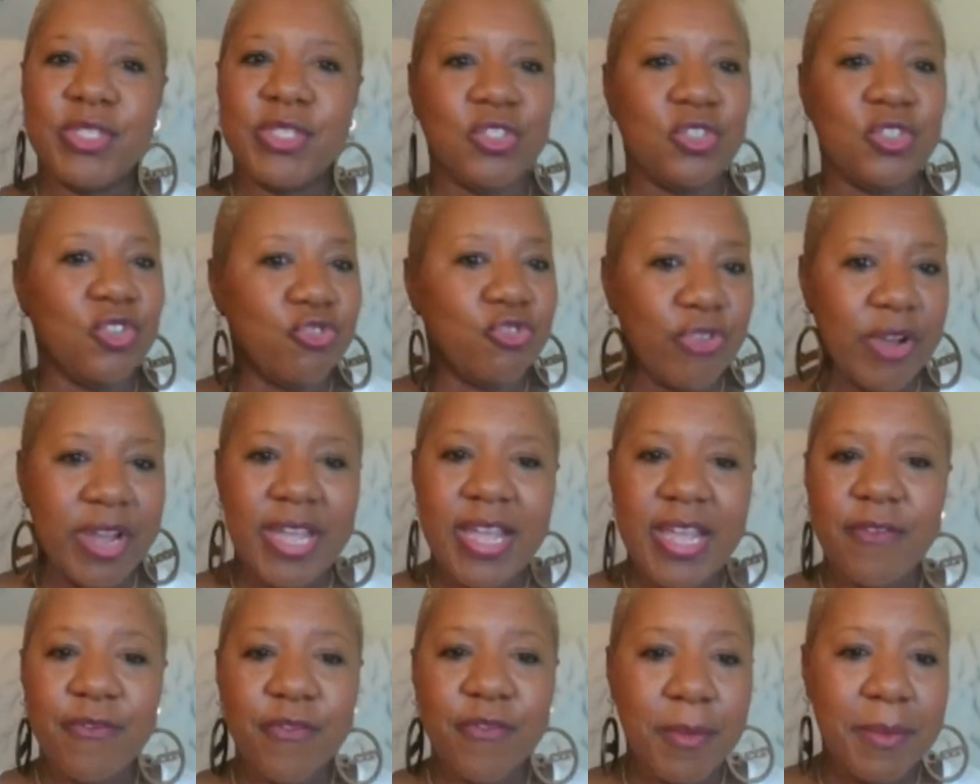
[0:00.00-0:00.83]
Great
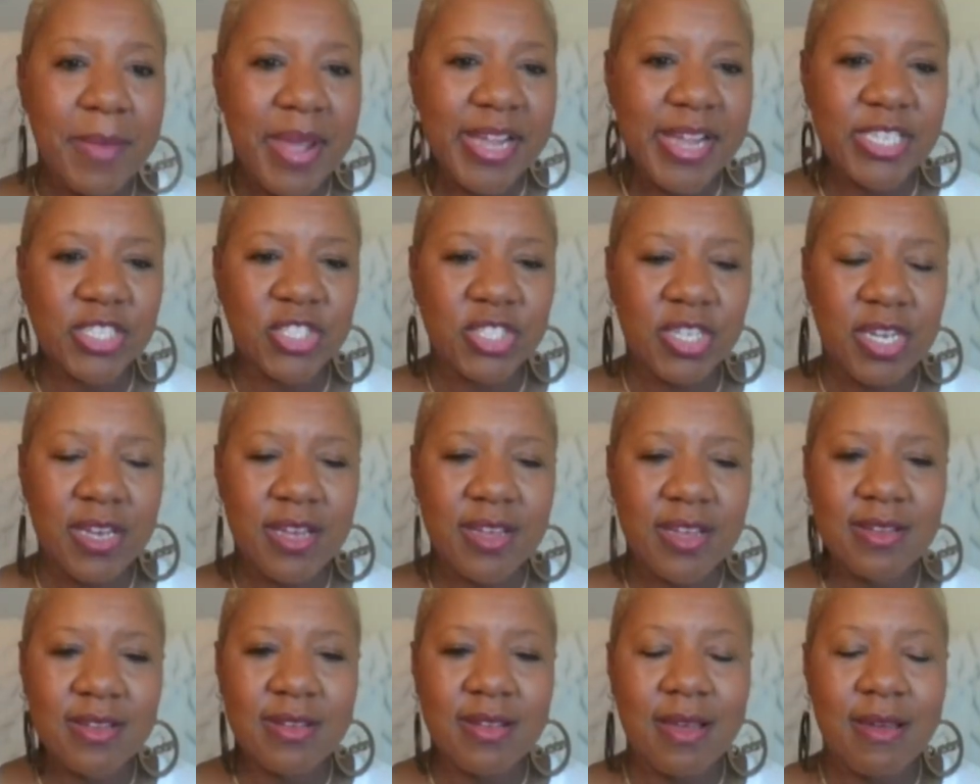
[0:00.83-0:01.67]

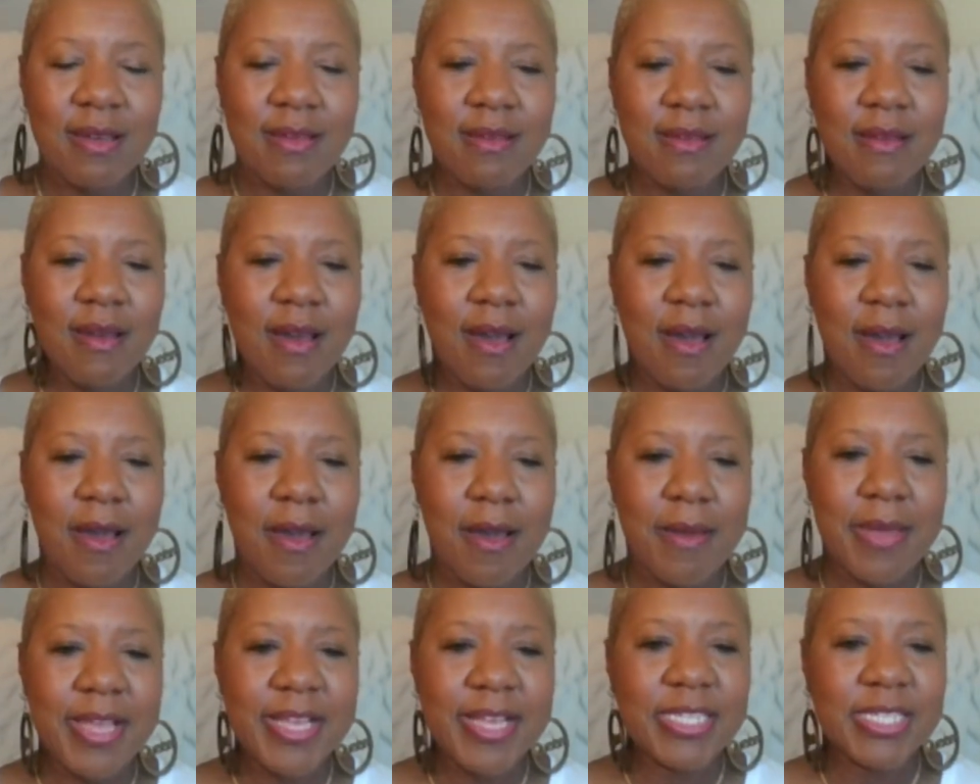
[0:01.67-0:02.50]
information
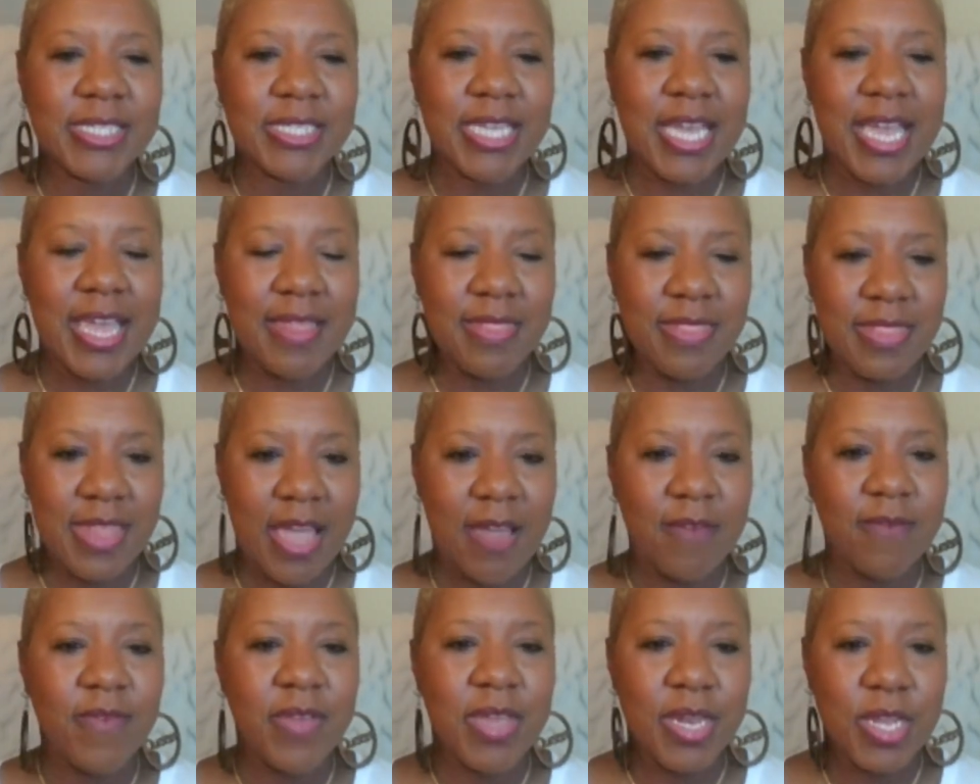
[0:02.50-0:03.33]
is in
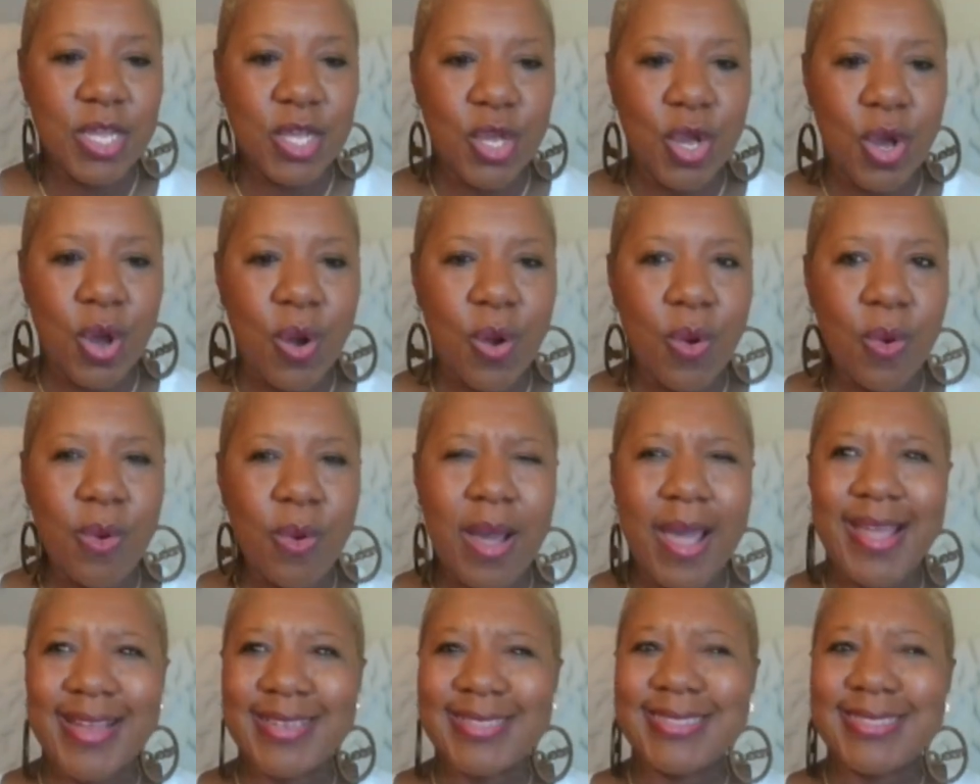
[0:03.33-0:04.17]
that video,
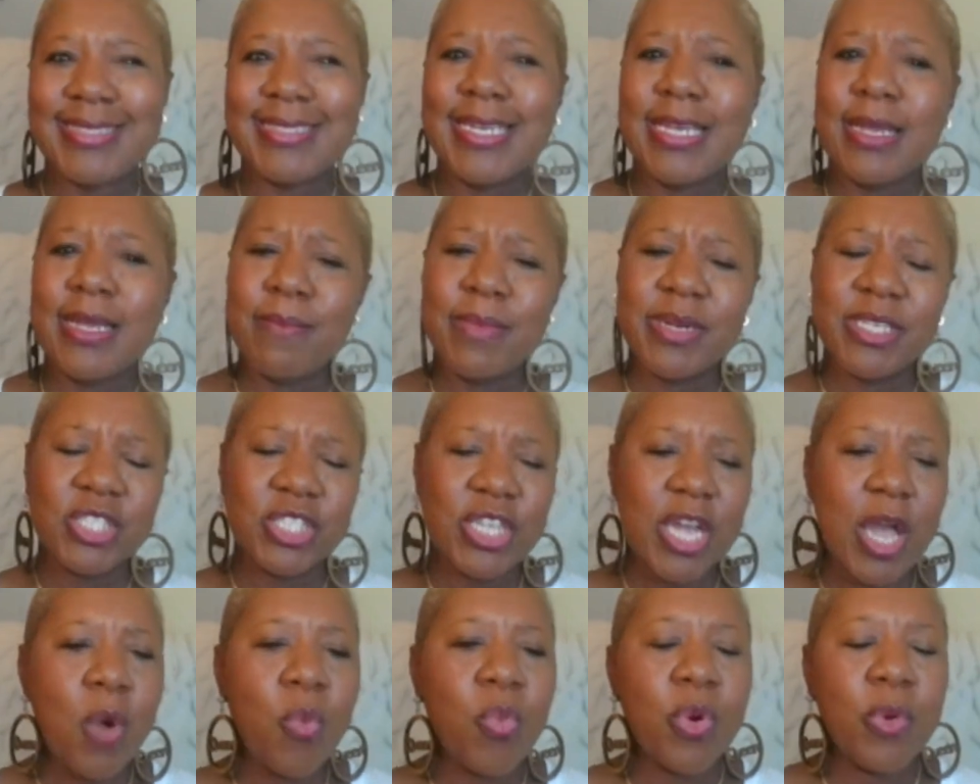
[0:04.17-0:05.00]
and
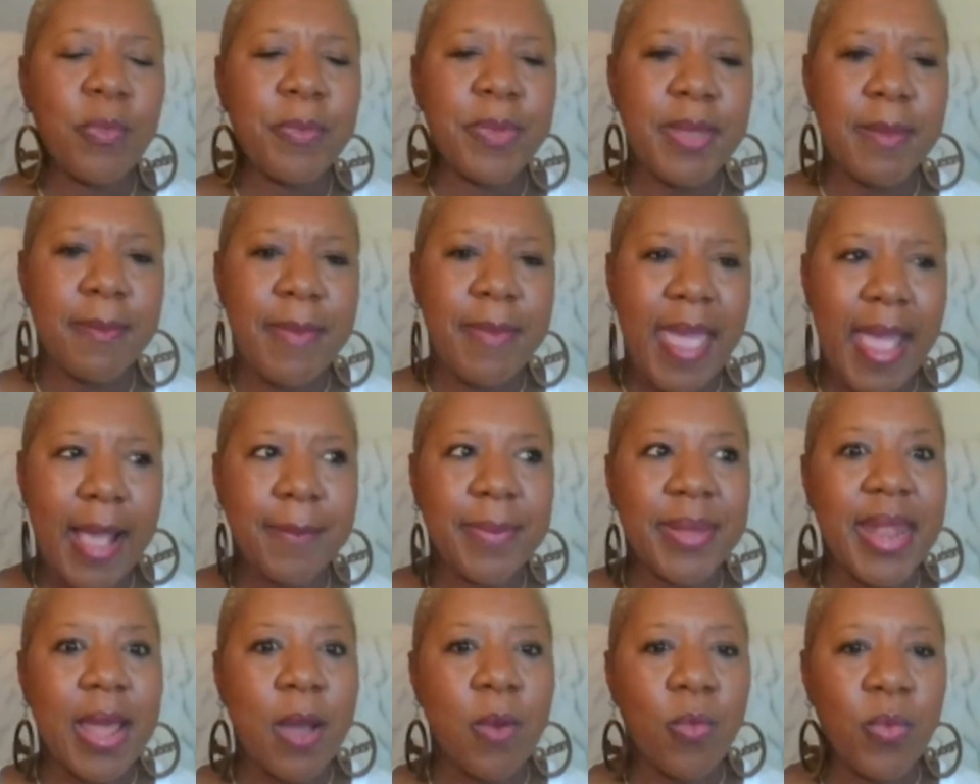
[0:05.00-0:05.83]
Michelle will be back, but
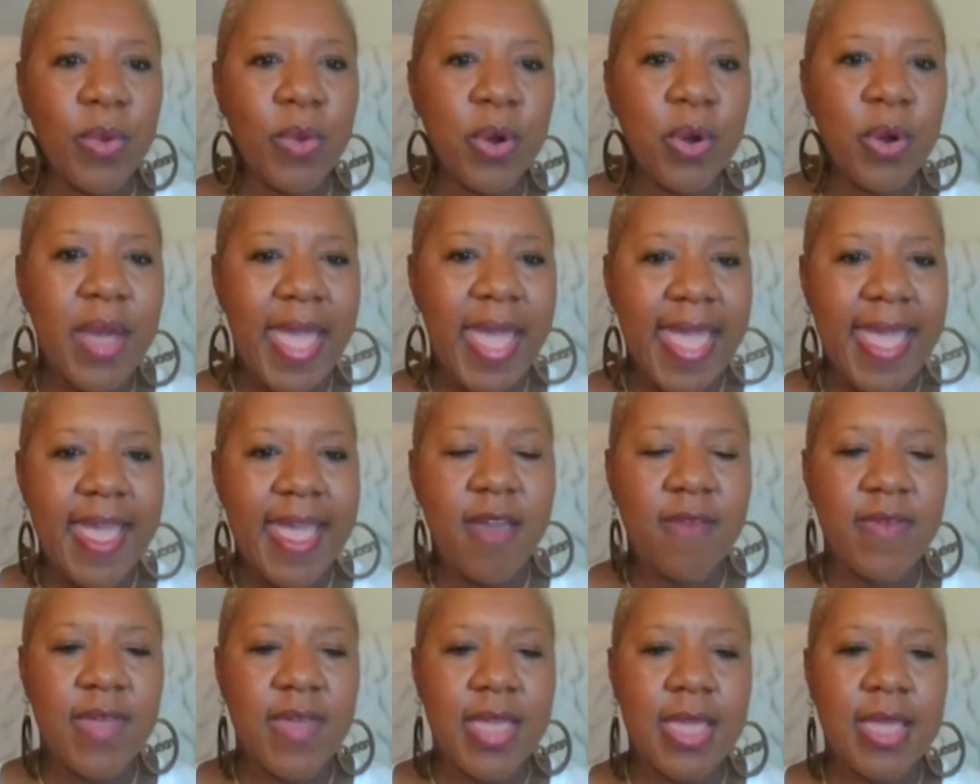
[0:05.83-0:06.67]
I will have
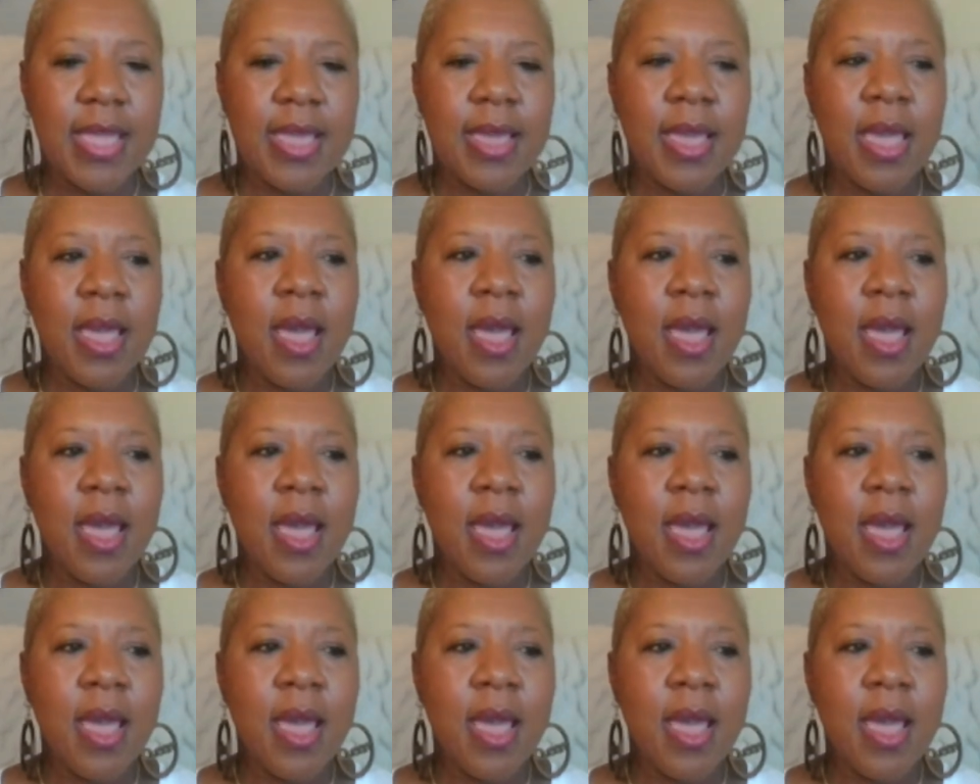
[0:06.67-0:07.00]
a